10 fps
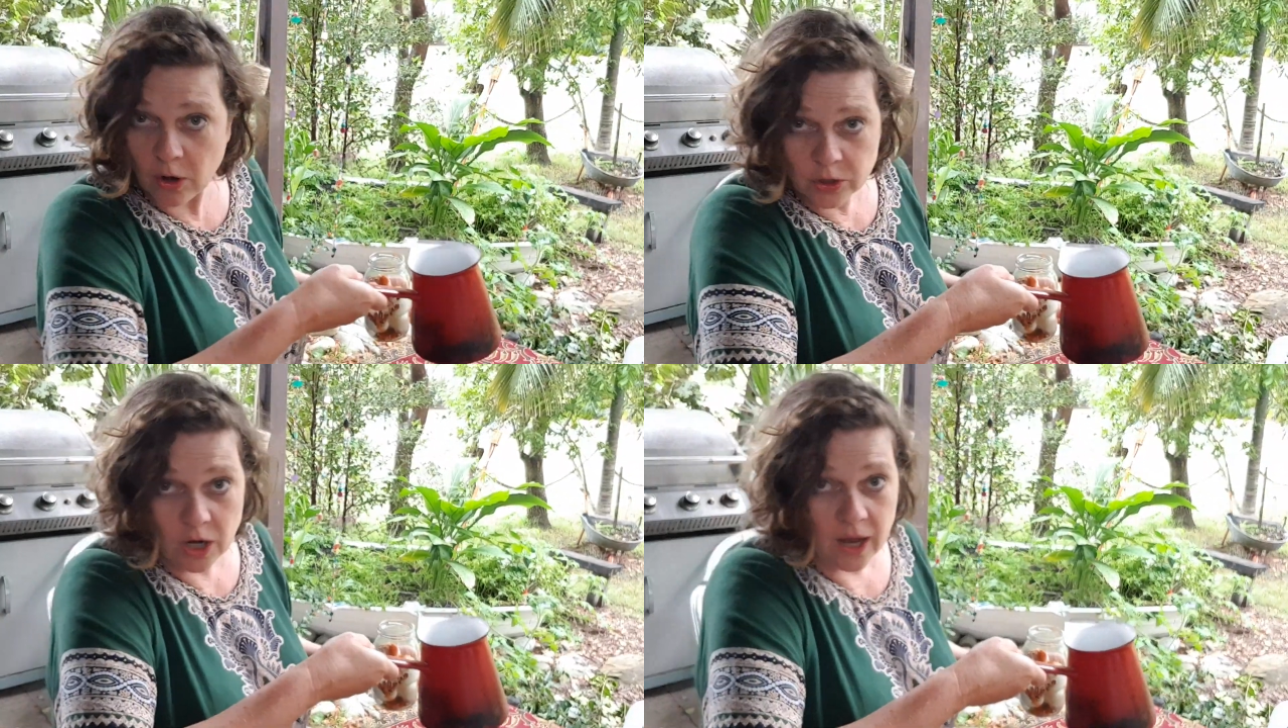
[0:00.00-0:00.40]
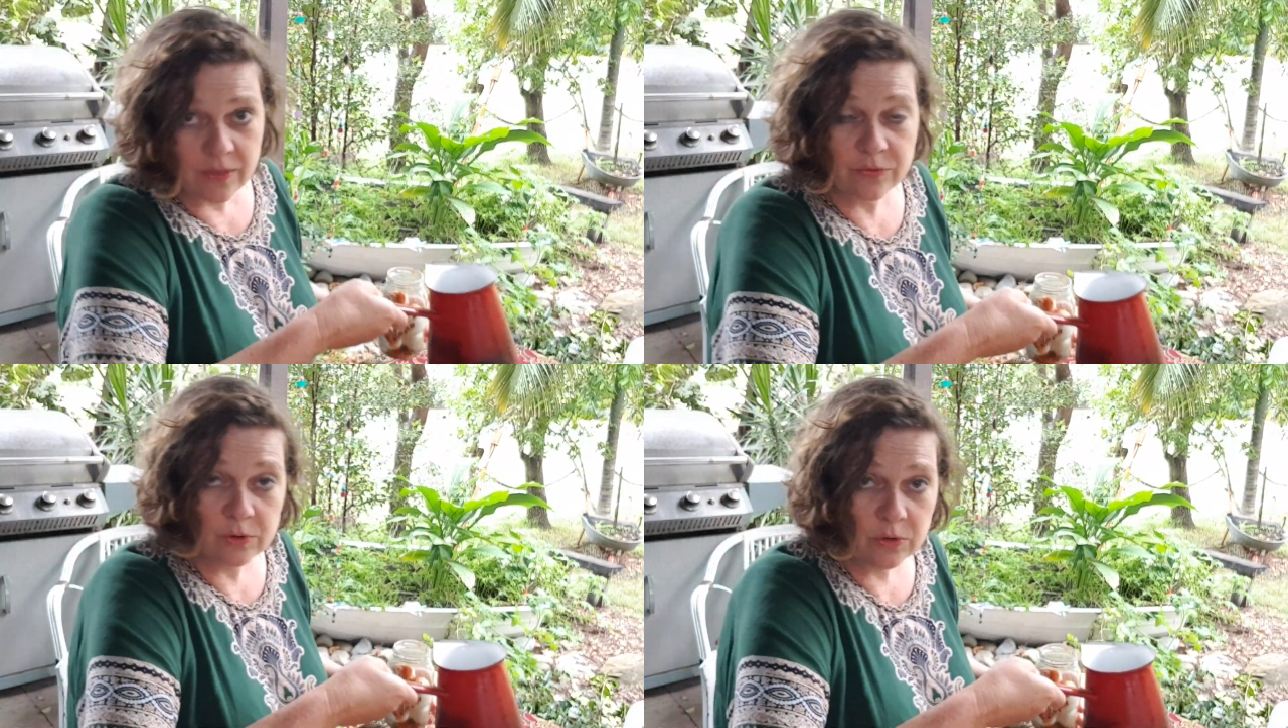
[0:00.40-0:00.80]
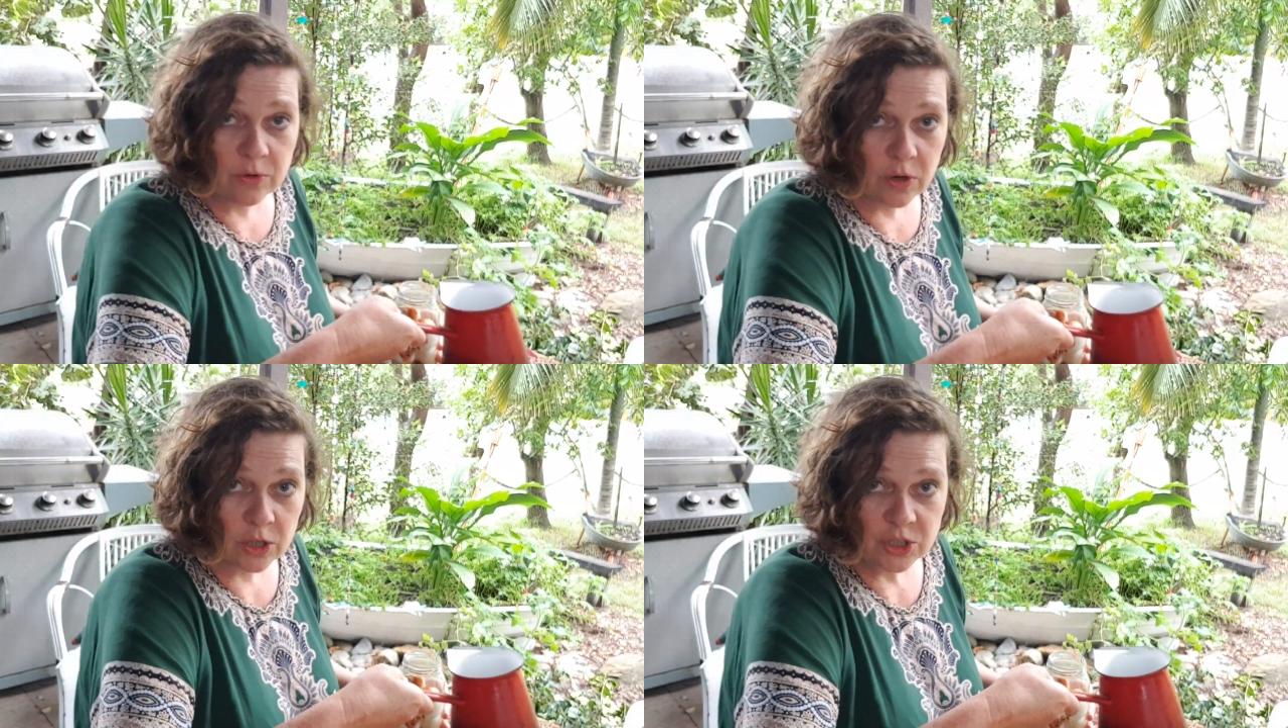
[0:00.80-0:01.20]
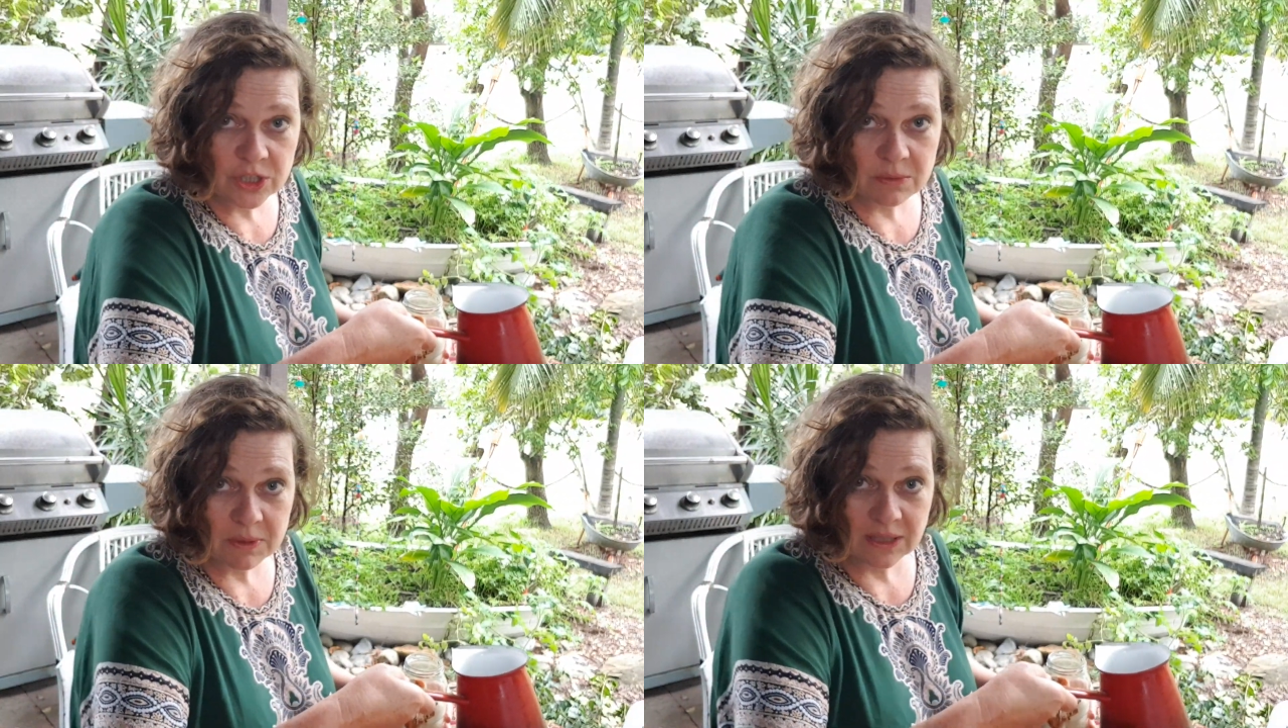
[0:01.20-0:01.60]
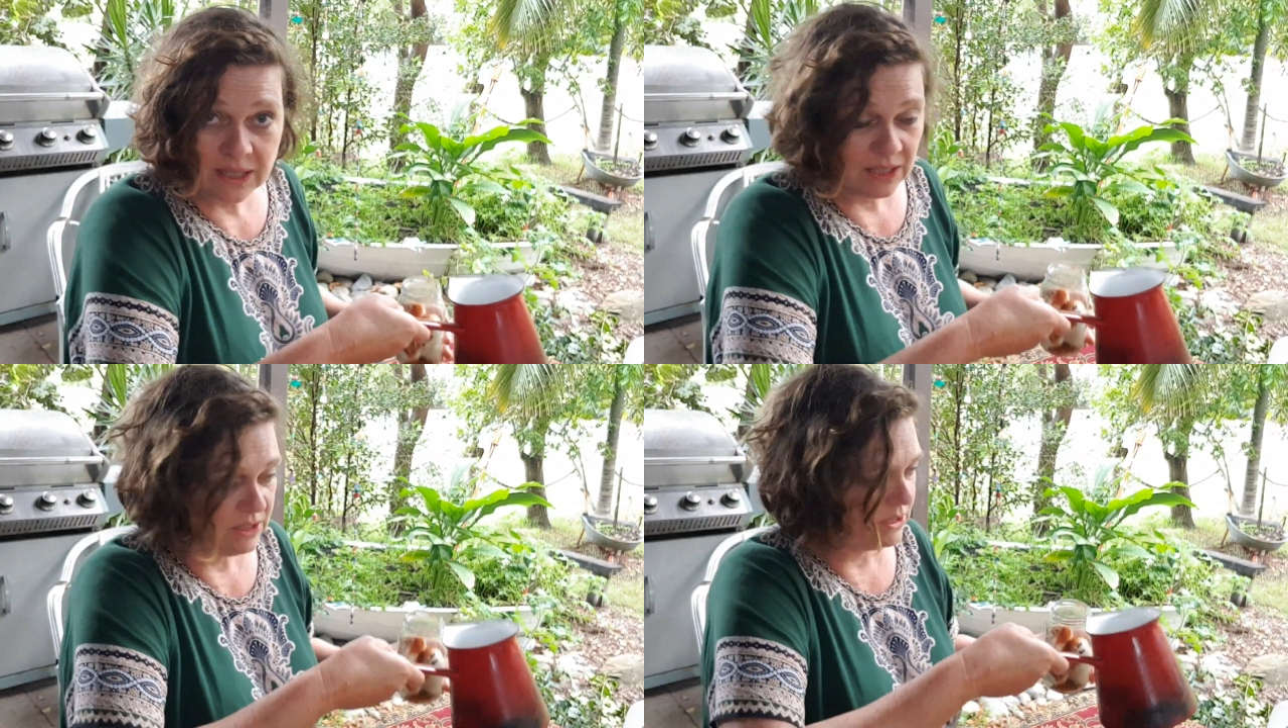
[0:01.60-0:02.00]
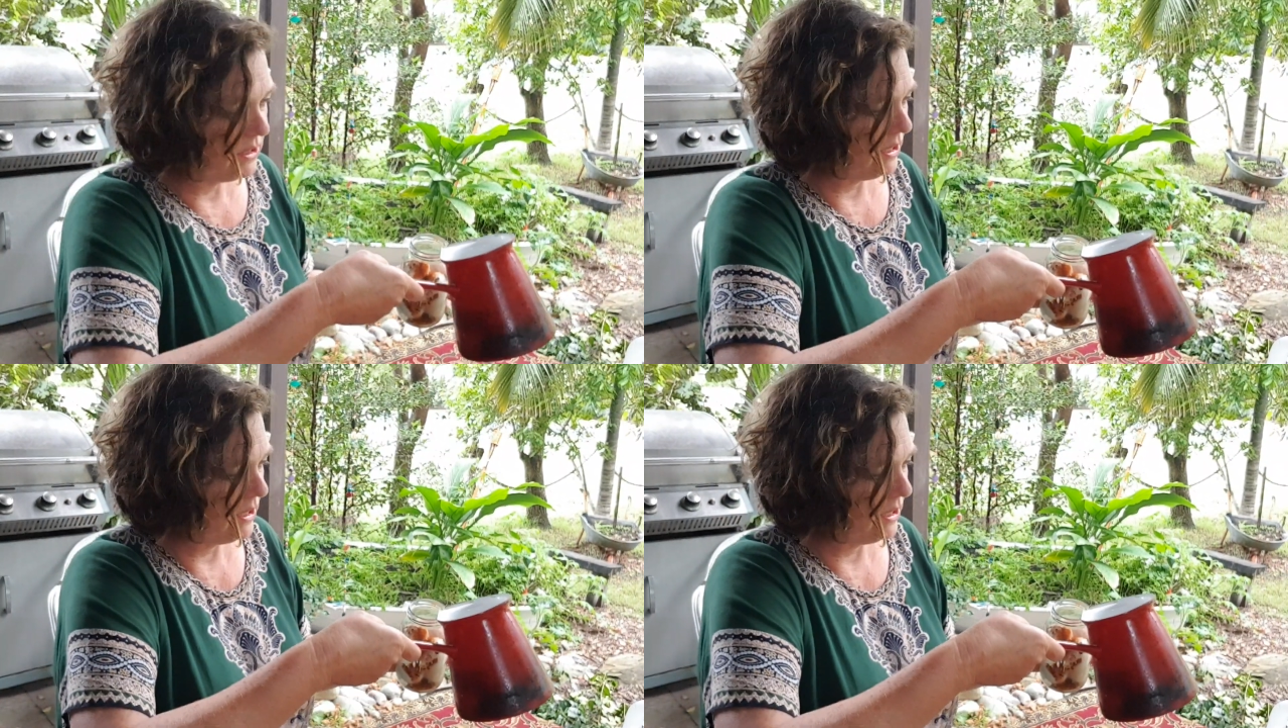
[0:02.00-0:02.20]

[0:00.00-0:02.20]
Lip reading: online through Odgers and McClellan's